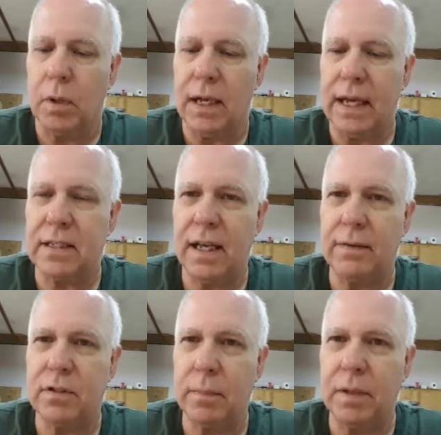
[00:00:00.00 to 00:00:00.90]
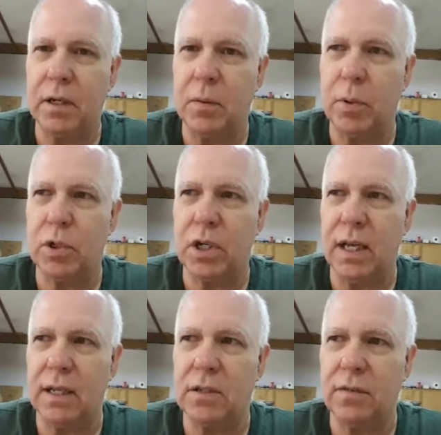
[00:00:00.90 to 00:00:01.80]
but it has to have something to push
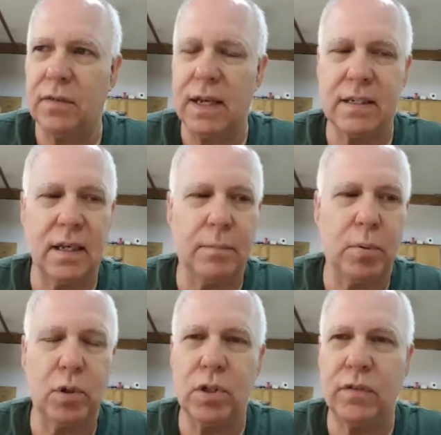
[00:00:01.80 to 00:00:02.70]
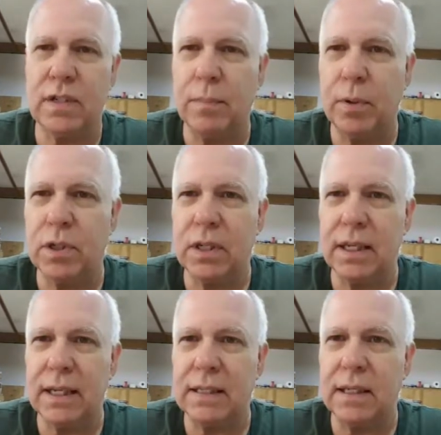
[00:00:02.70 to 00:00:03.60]
against. If it hasn't push, if it's not pushing
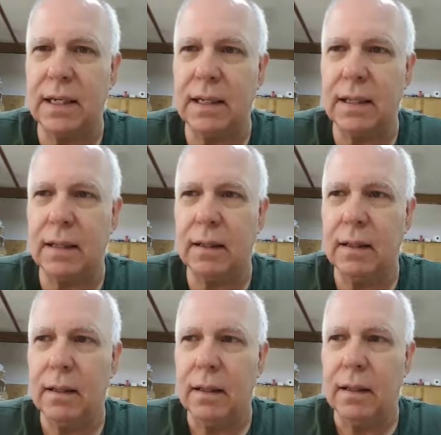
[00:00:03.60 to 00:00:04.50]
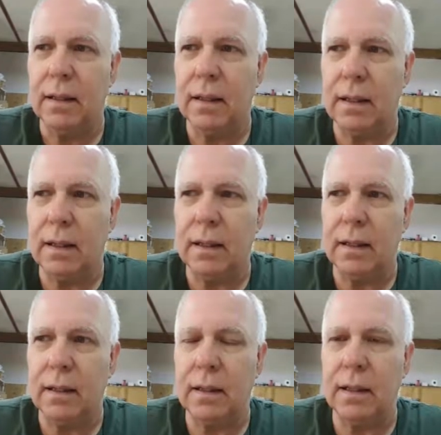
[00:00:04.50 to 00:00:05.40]
against anything,
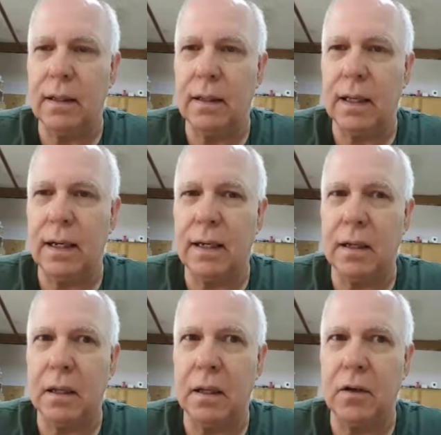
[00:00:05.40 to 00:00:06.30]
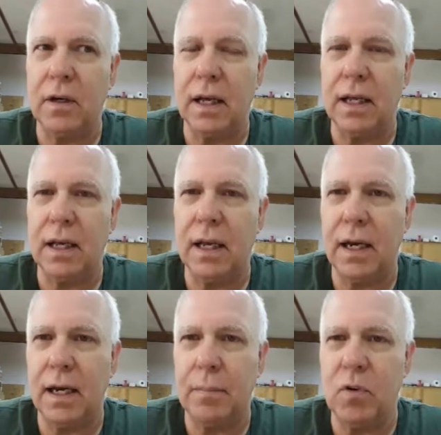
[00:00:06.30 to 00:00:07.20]
uh, then uh, you're not going to
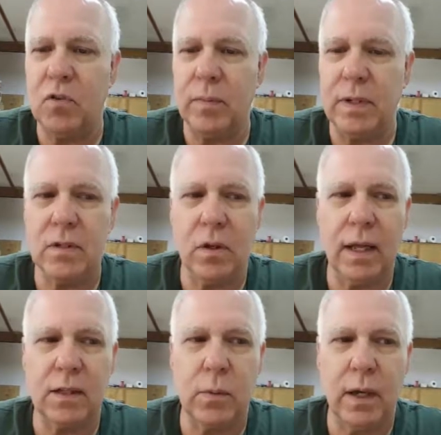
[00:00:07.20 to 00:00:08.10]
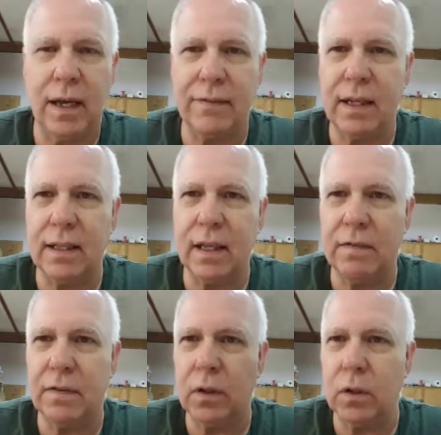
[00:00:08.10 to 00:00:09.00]
get any movement. So that's why you have to get
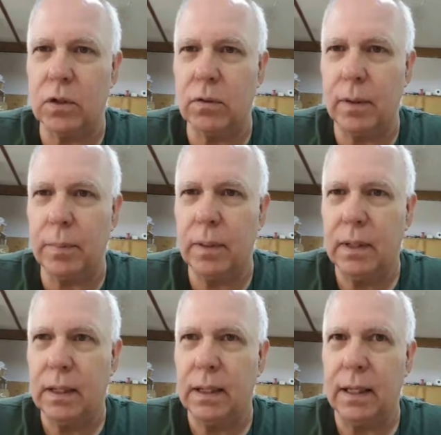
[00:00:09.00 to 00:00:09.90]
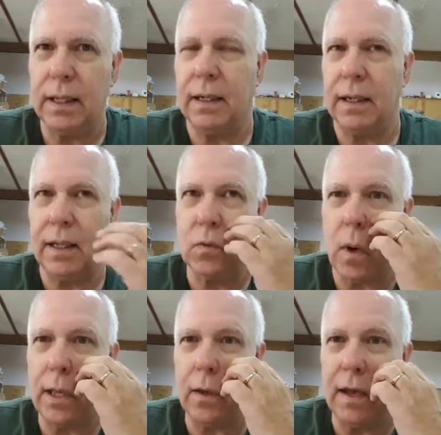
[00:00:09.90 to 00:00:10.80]
that filler strip in, and that's
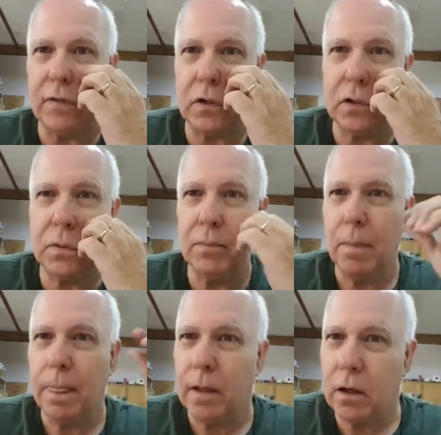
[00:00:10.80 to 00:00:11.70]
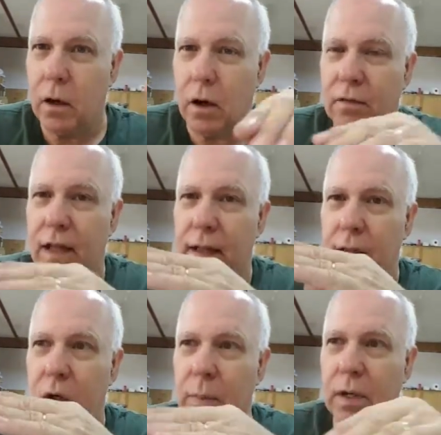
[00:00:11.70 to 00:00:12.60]
why you have to carve
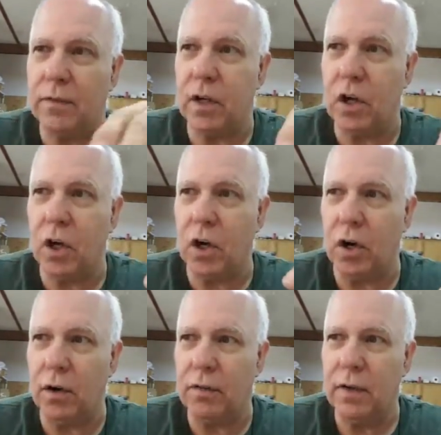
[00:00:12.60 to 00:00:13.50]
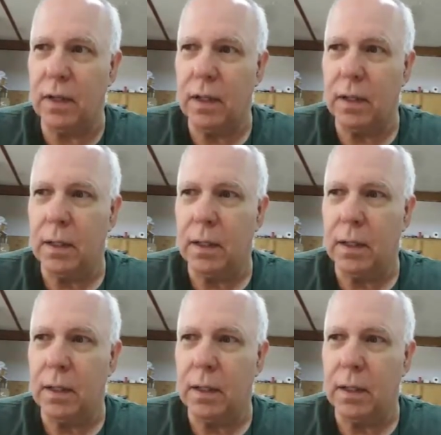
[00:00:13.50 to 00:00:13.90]
that little bit of a curve